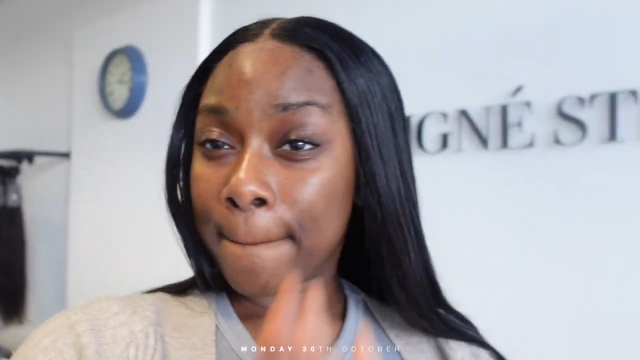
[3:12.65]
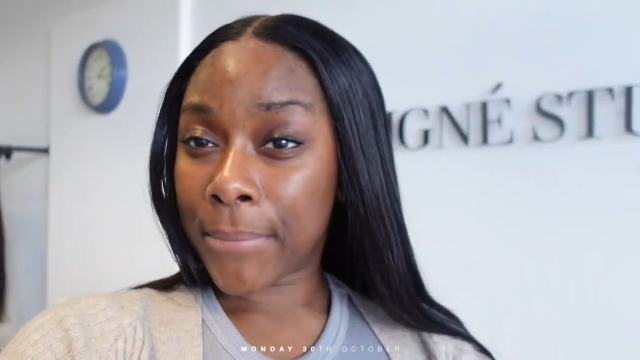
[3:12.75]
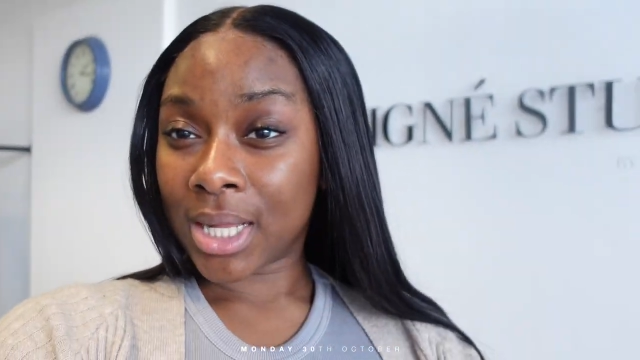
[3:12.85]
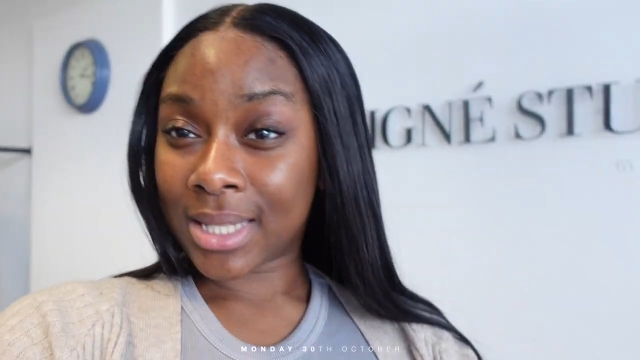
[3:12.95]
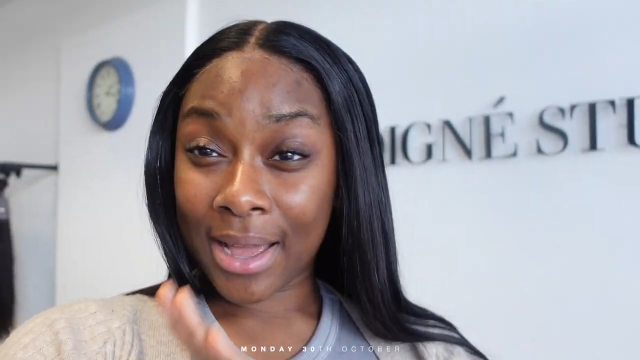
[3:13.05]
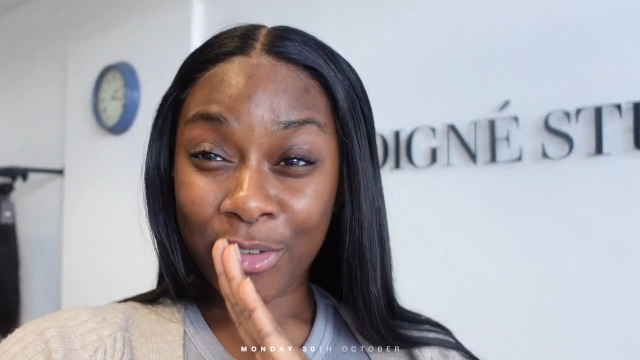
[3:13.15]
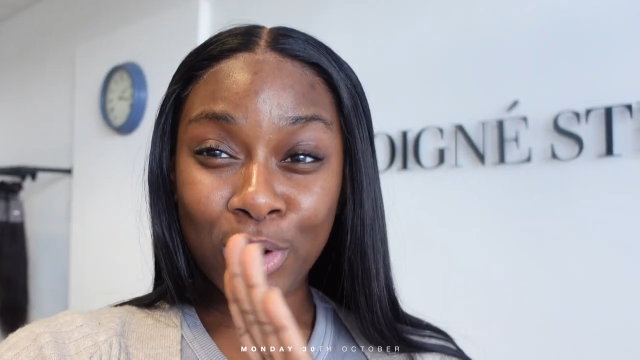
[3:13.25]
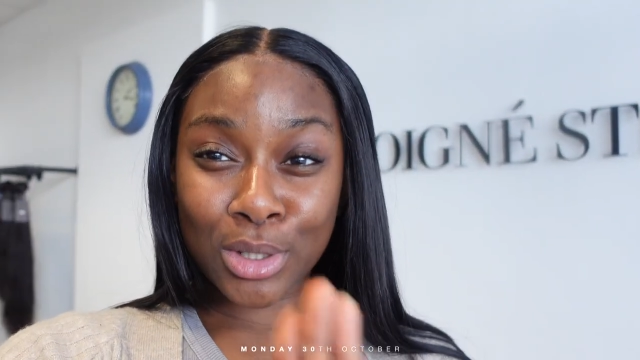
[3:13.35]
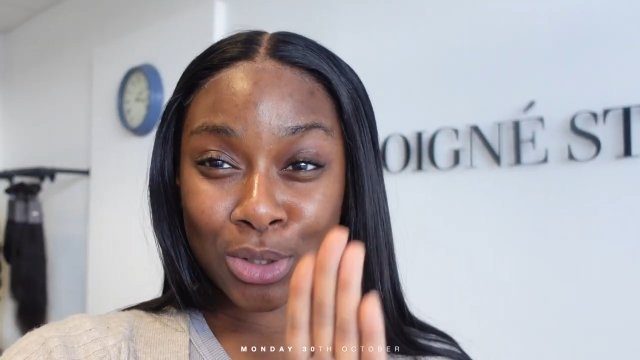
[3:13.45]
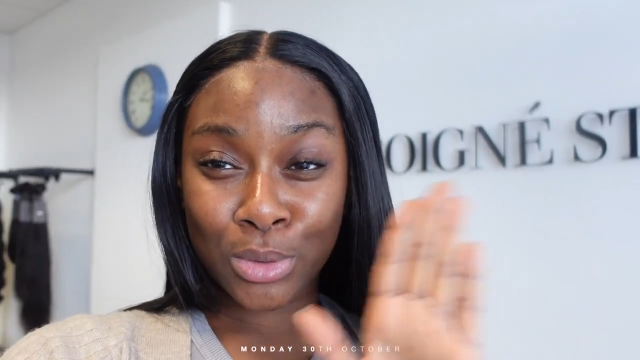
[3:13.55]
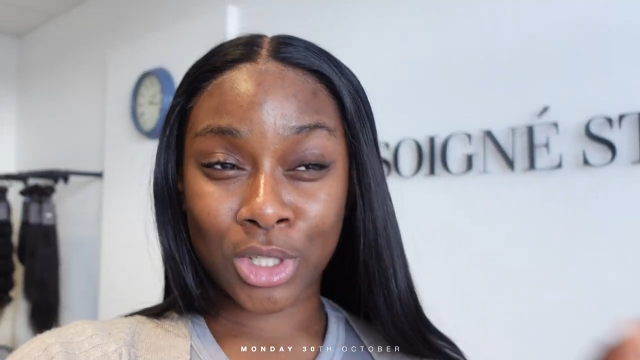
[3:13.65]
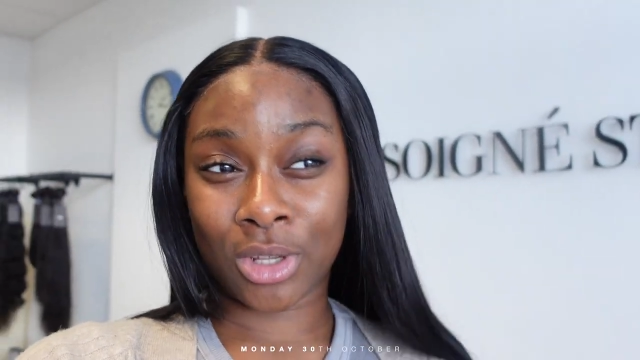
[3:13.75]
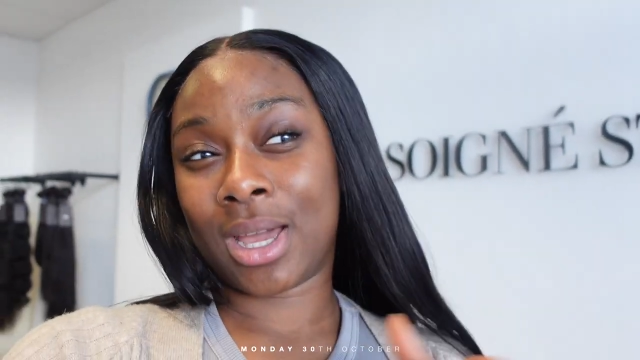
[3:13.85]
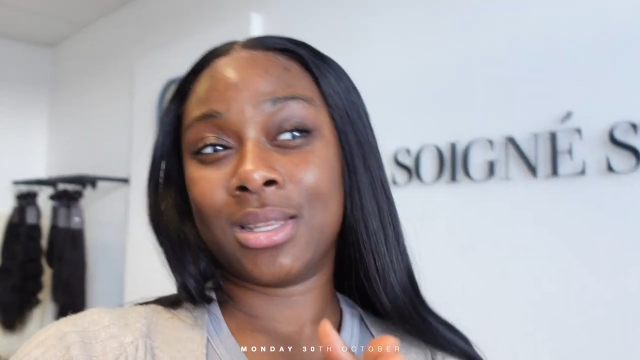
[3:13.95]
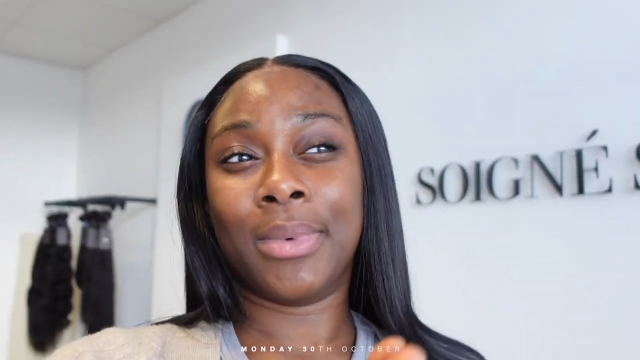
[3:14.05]
but I have a lot to talk to
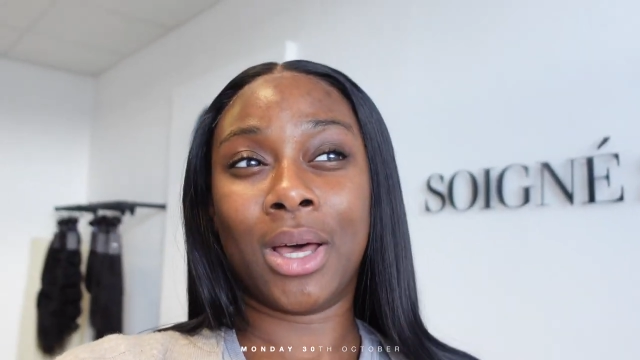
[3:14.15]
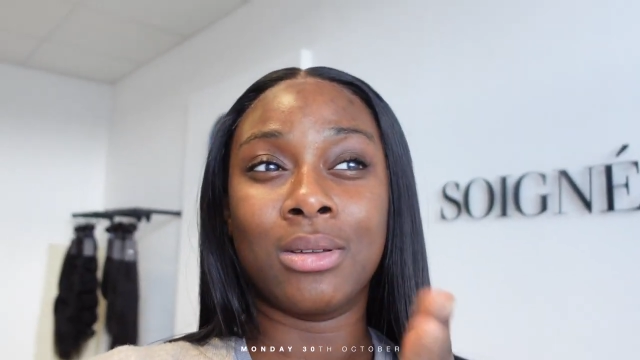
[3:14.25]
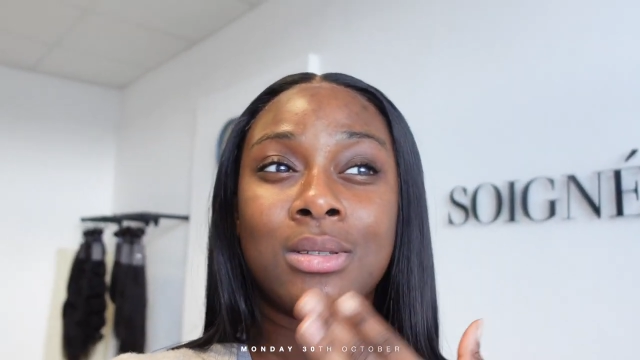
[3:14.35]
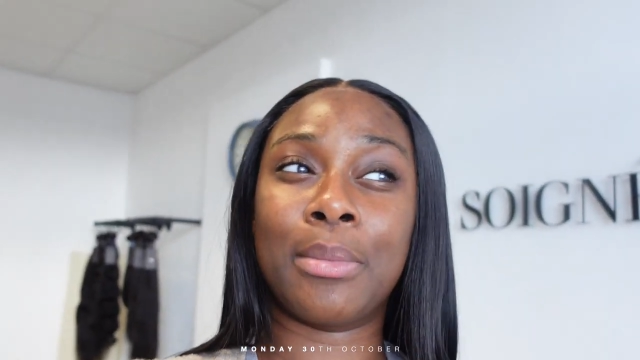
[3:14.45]
you guys about.